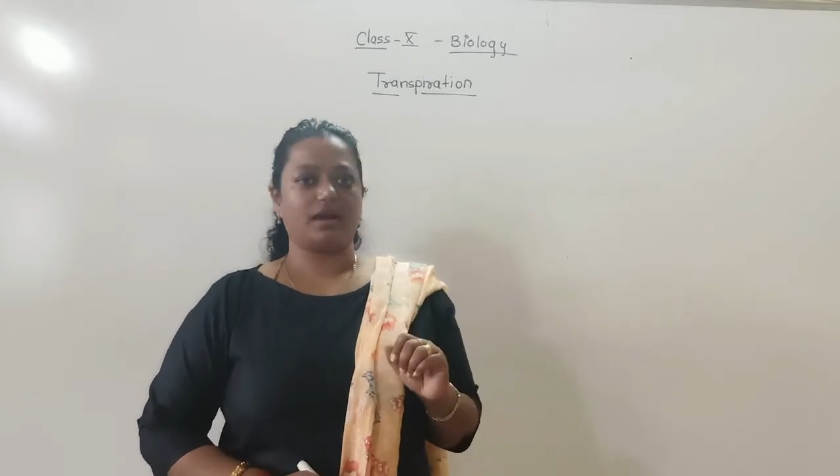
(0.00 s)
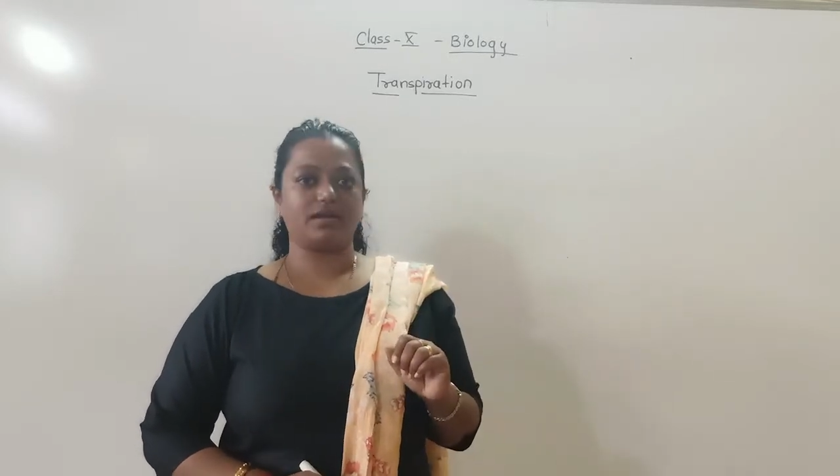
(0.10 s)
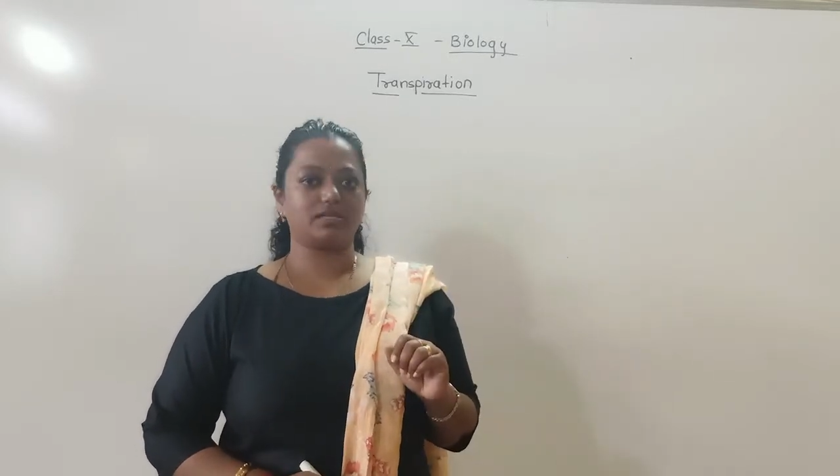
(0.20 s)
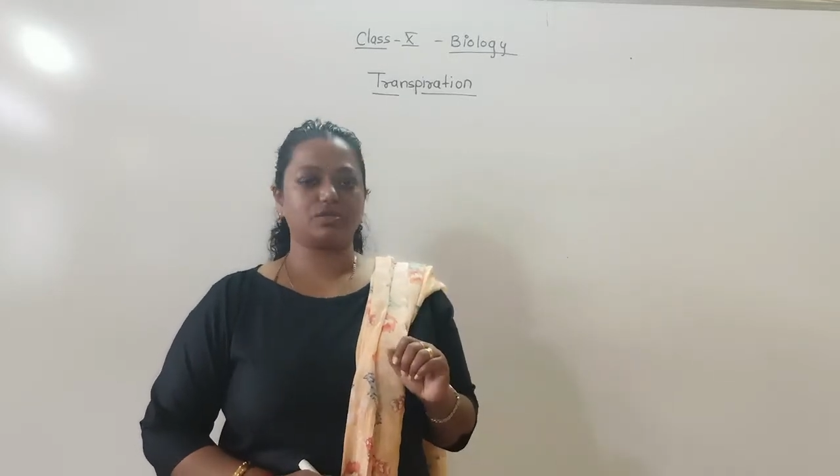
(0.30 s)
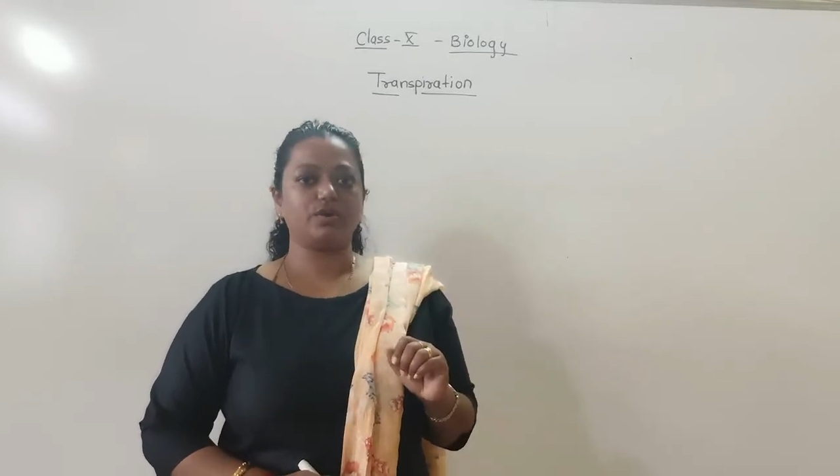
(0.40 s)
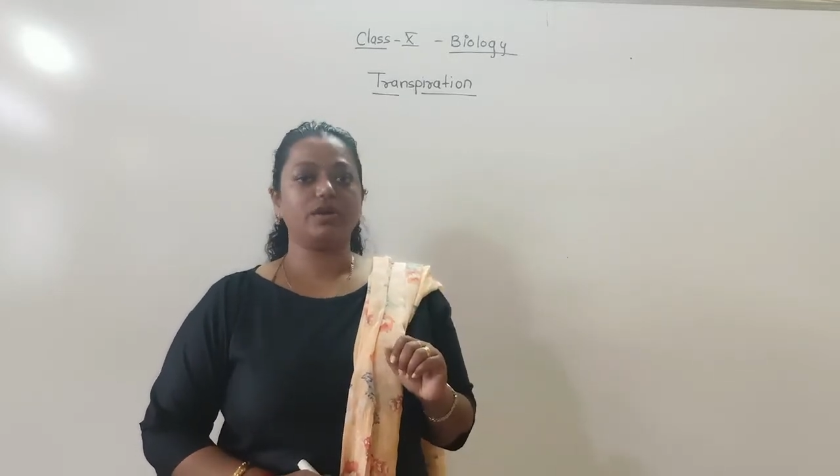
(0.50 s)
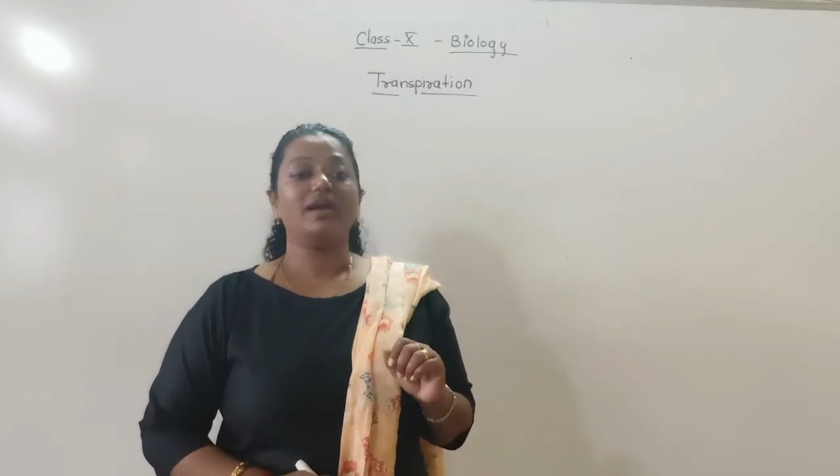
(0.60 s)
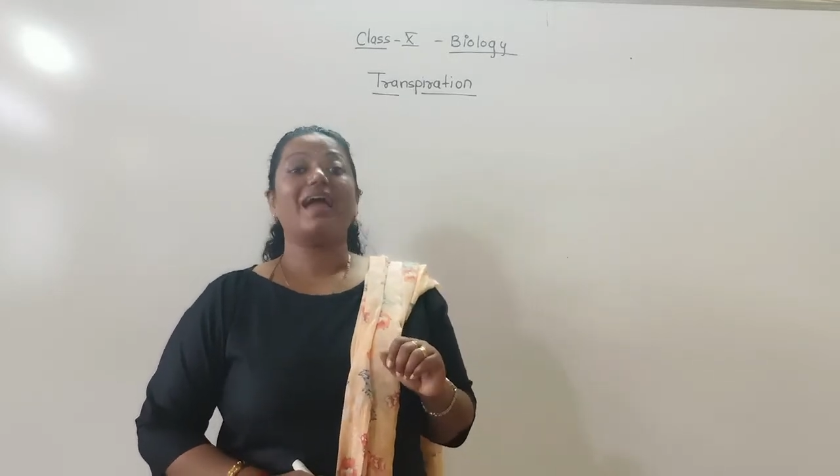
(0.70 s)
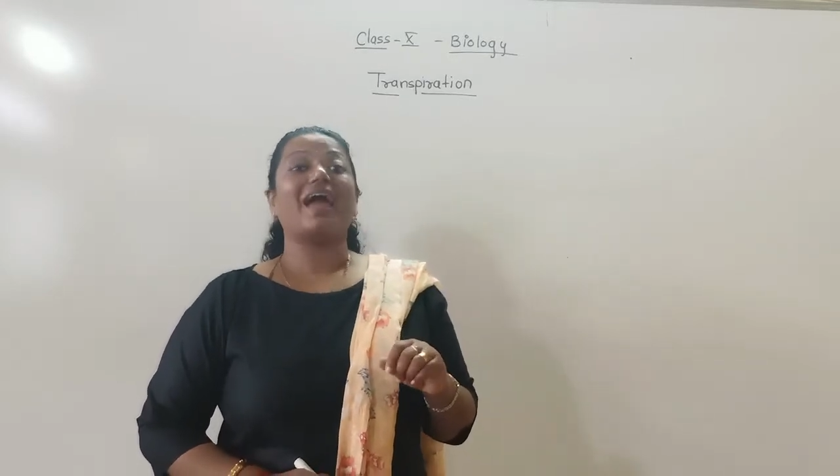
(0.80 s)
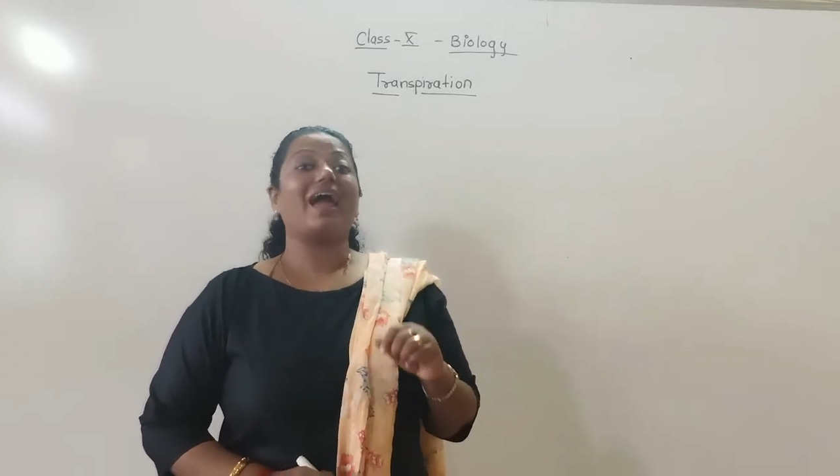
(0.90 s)
Understood?
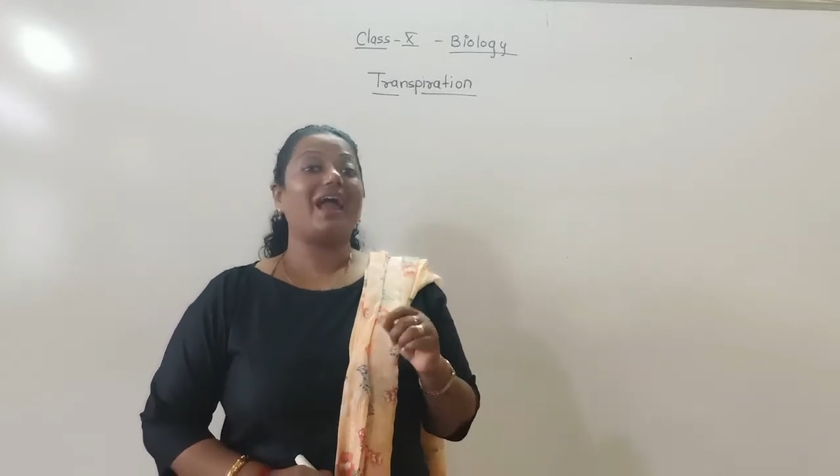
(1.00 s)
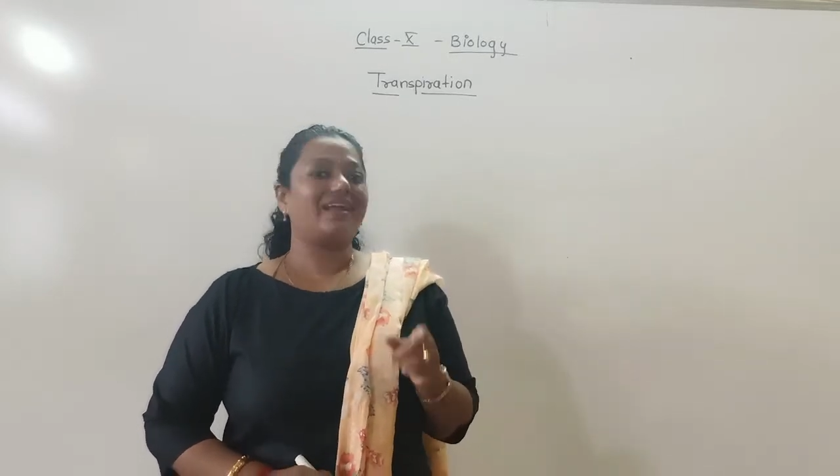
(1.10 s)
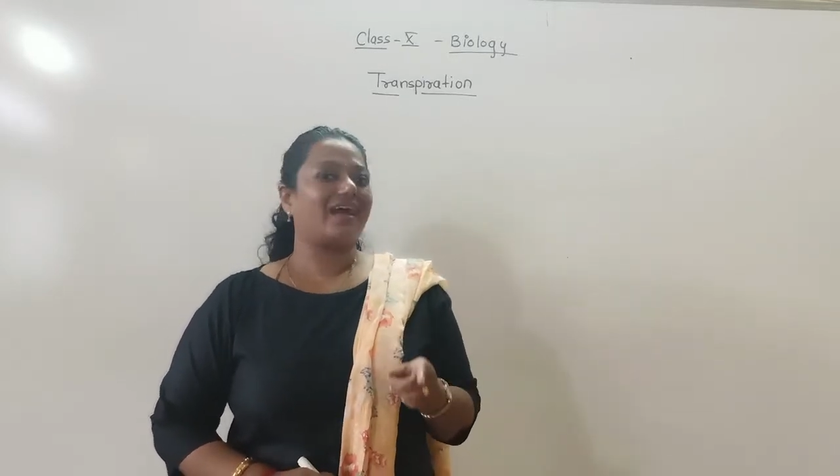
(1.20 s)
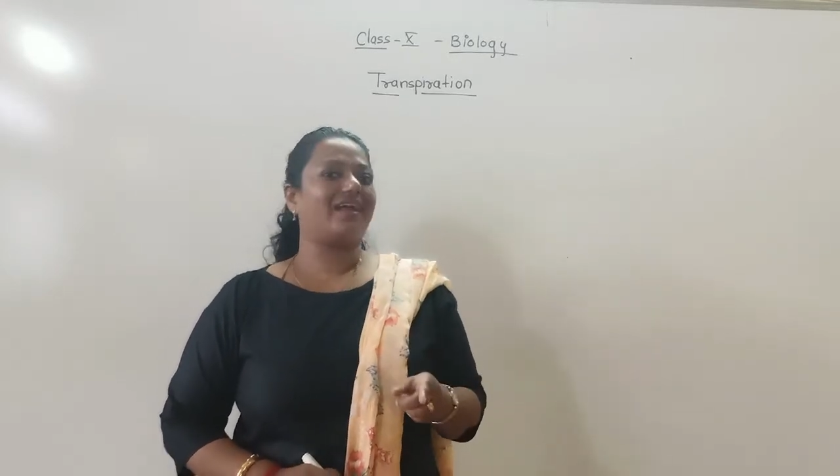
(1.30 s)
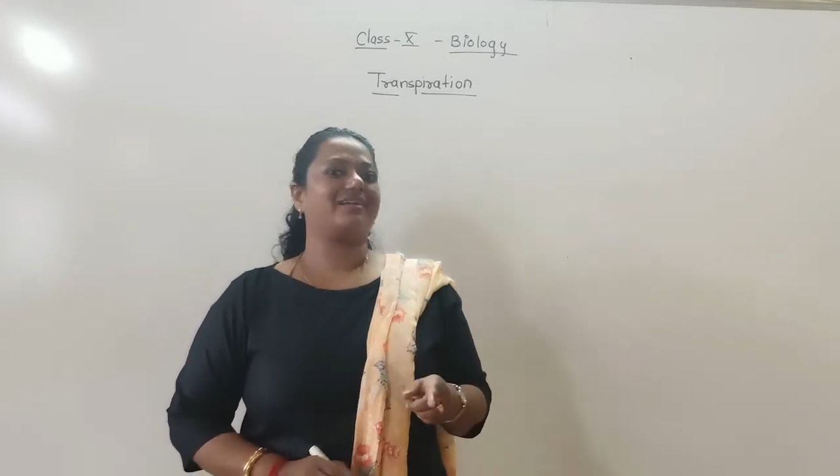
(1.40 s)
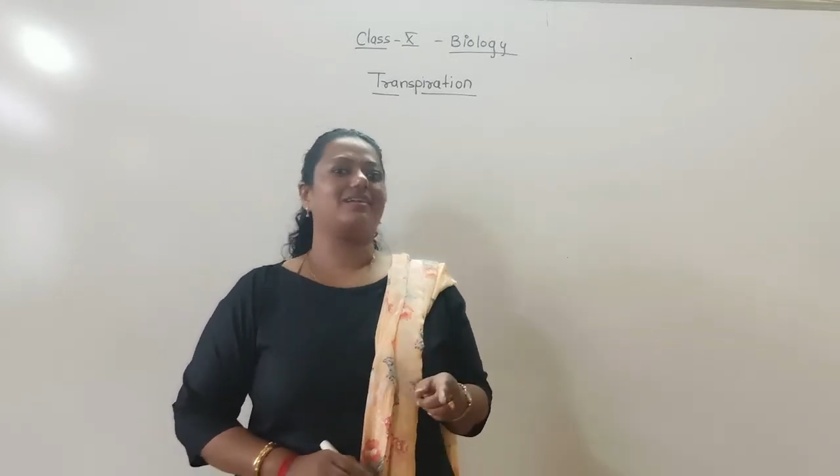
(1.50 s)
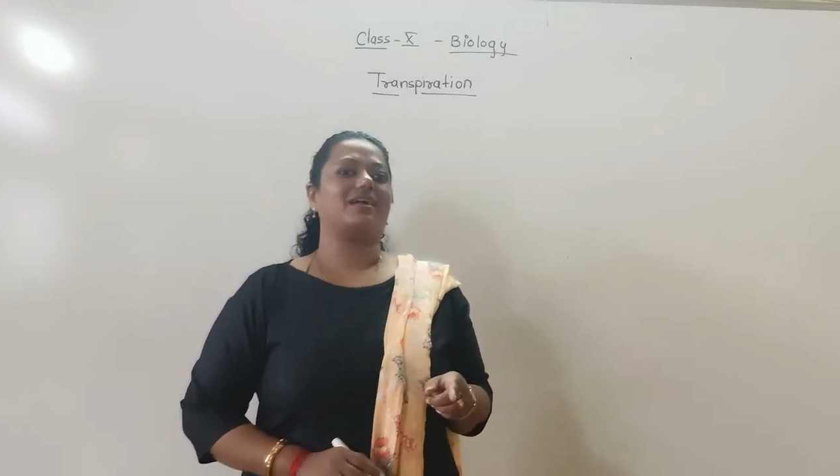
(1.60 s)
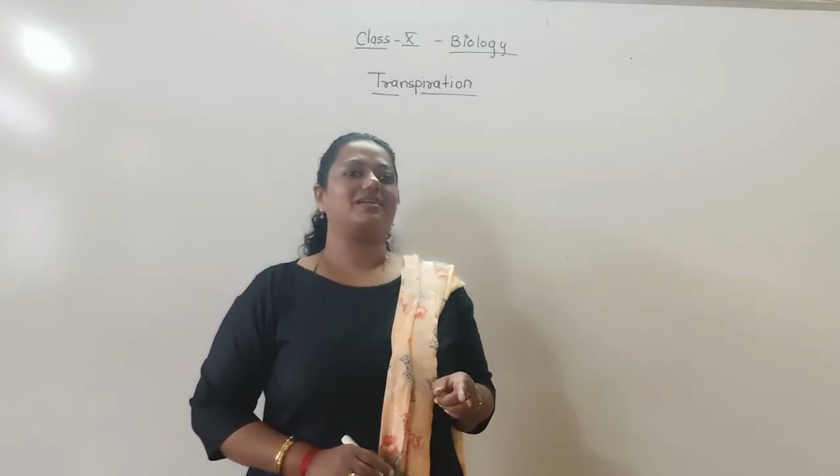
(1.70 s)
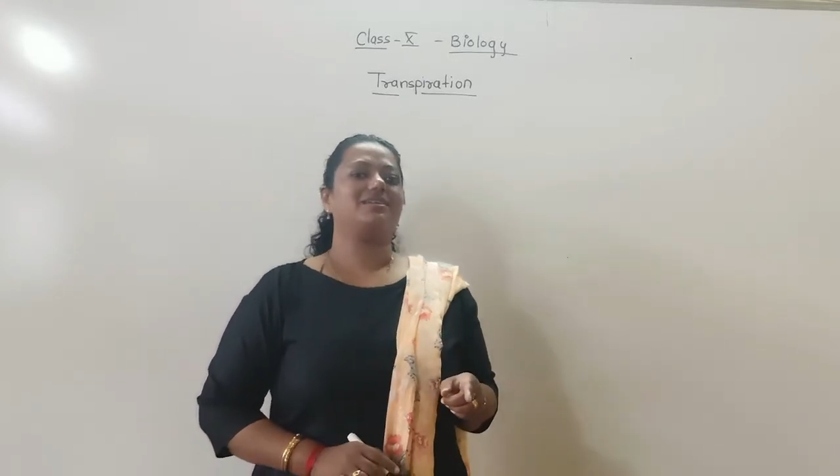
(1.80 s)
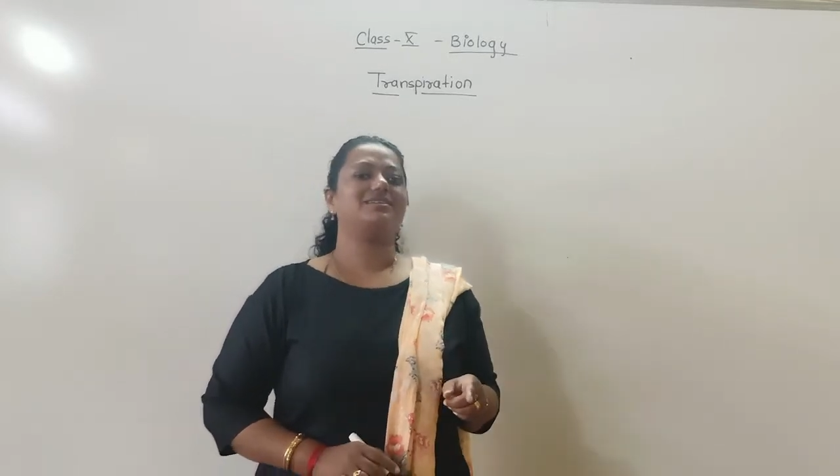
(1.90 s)
And at
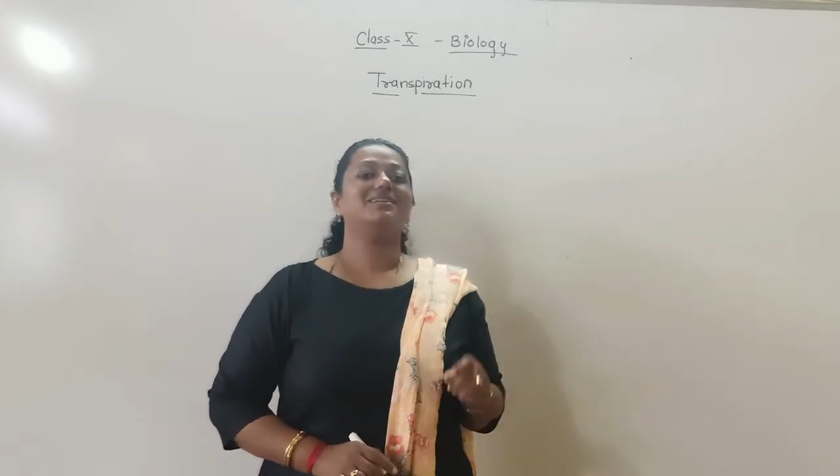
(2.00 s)
night,